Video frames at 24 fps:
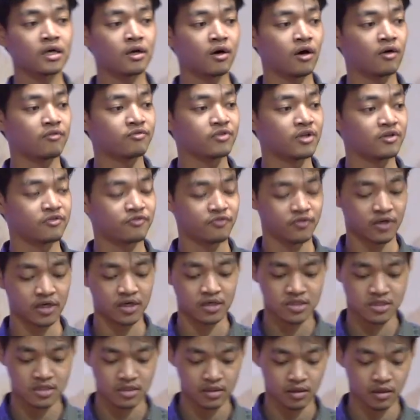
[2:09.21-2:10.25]
of the
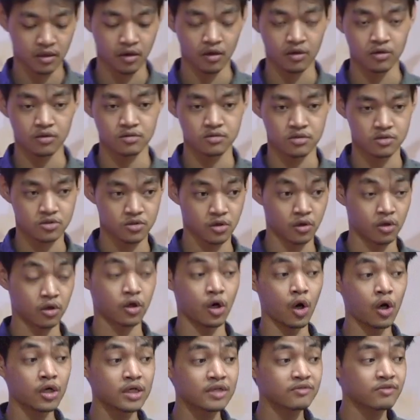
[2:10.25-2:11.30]
first,
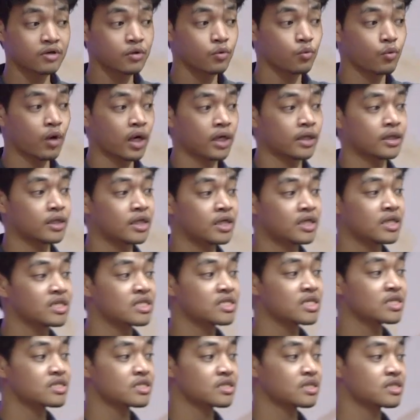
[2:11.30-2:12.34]

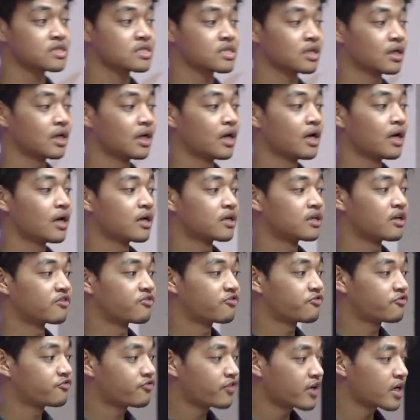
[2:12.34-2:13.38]
this is the
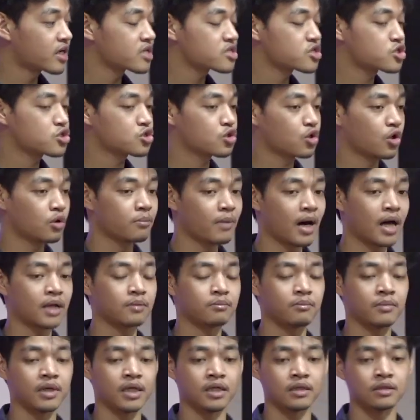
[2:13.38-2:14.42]
first
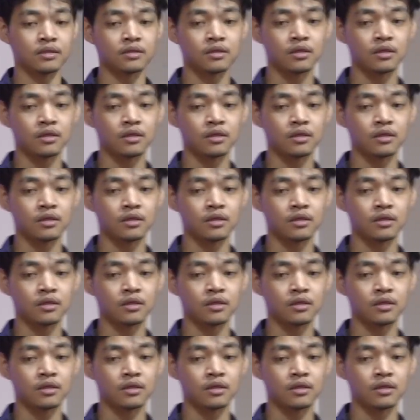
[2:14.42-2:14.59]
commandment.